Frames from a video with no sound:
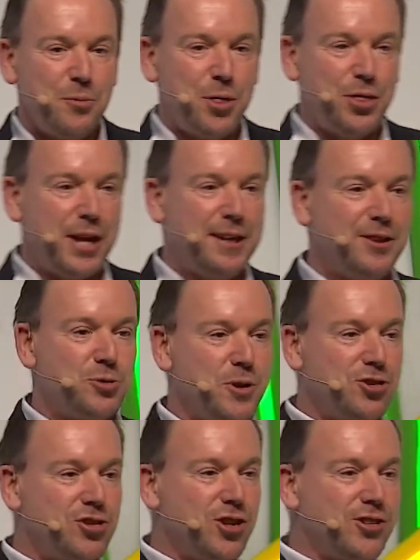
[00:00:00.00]
with things
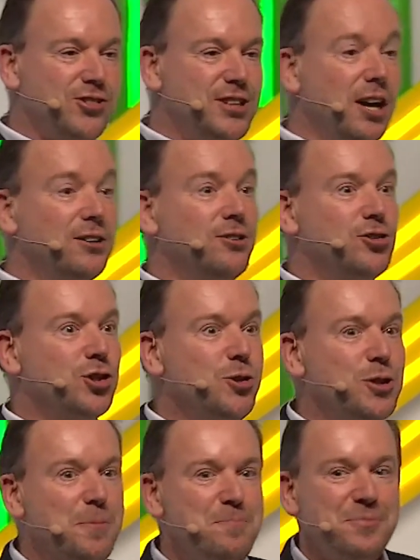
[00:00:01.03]
which are just done
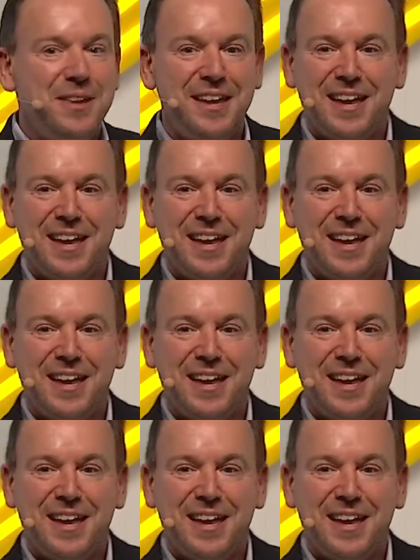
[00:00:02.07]
to them.